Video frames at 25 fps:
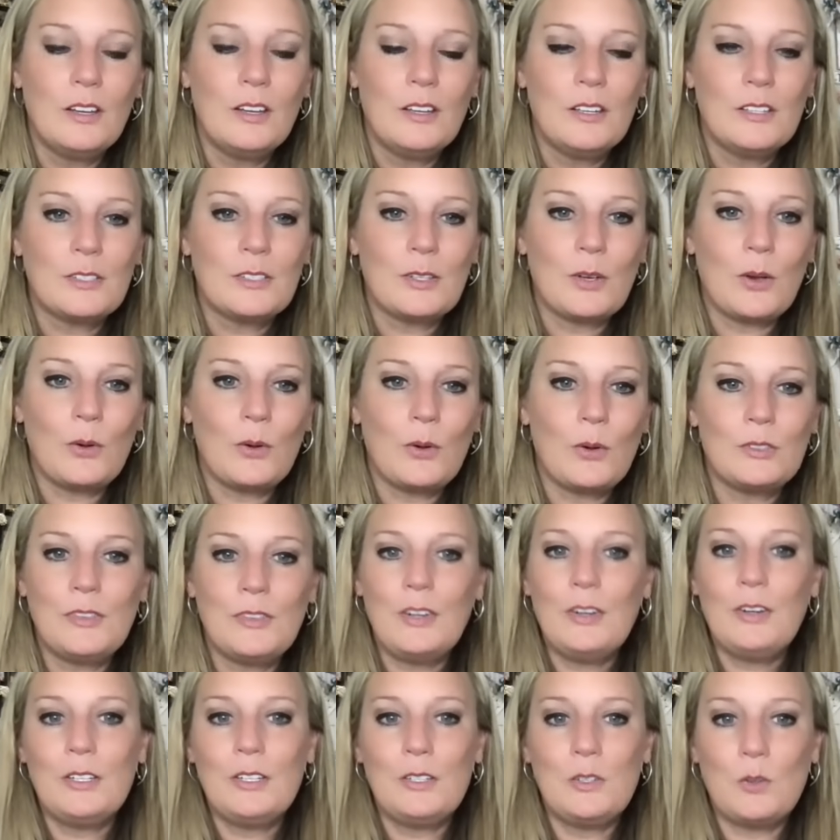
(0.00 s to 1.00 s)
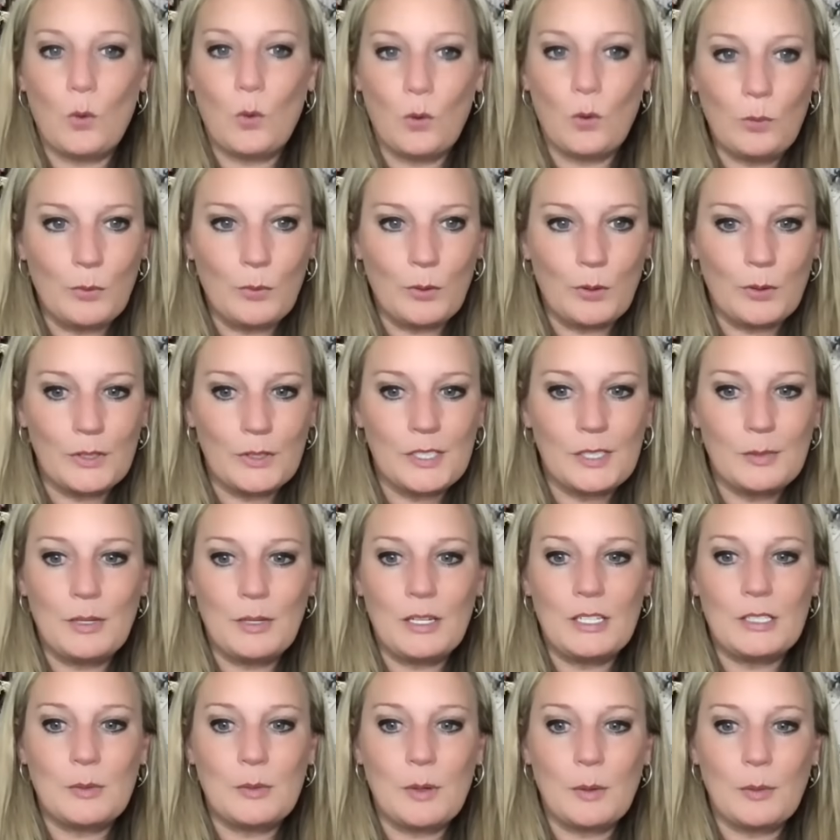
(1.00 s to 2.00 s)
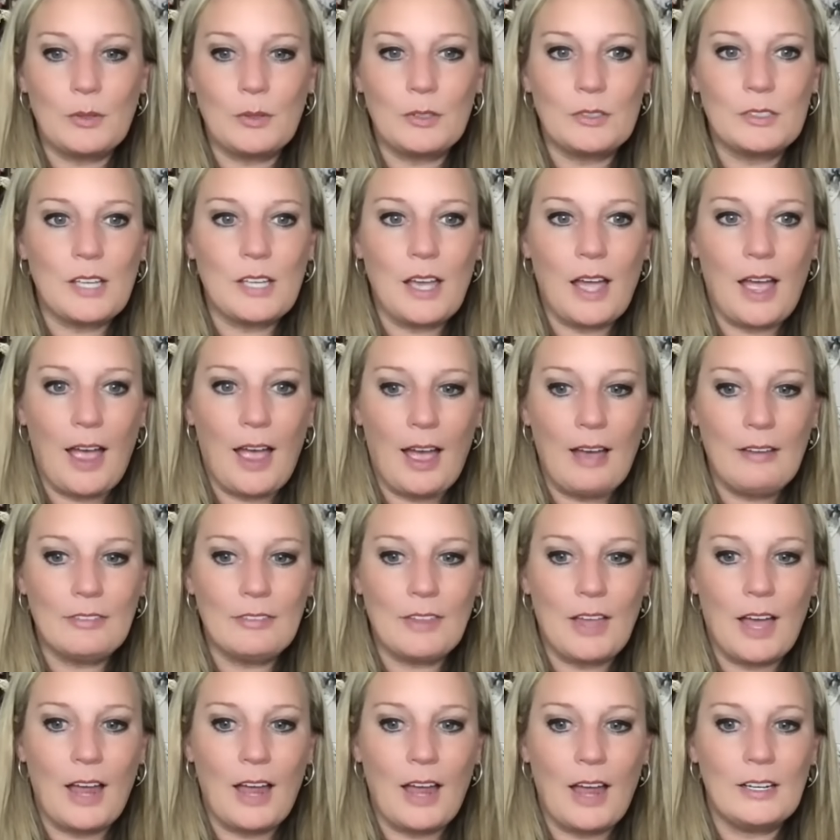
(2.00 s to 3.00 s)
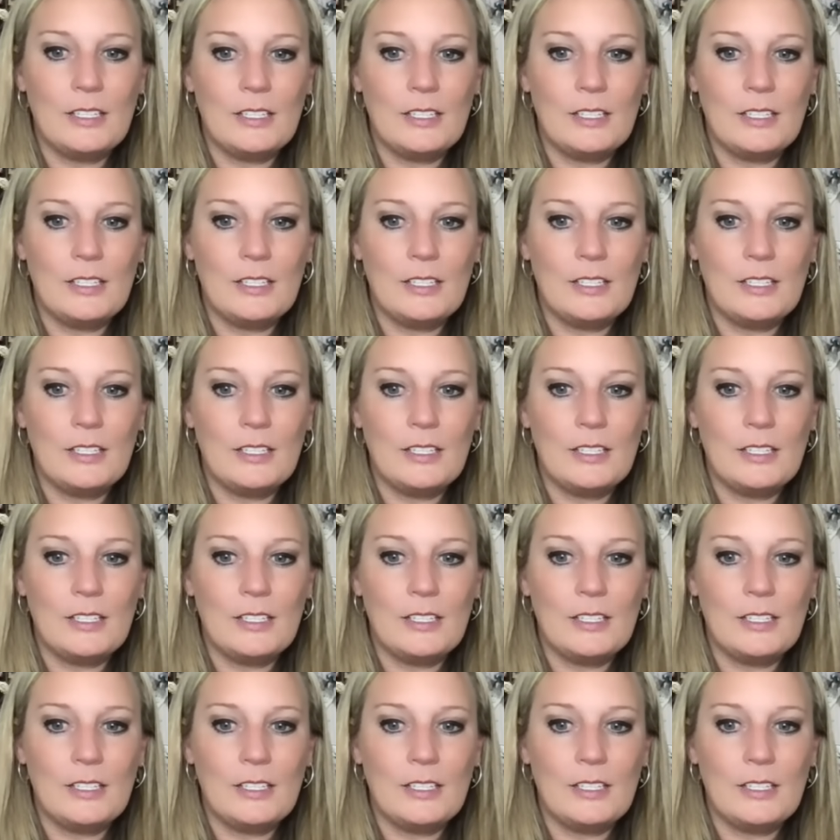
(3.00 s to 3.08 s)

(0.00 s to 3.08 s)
So it's very normal to me to be able to have that.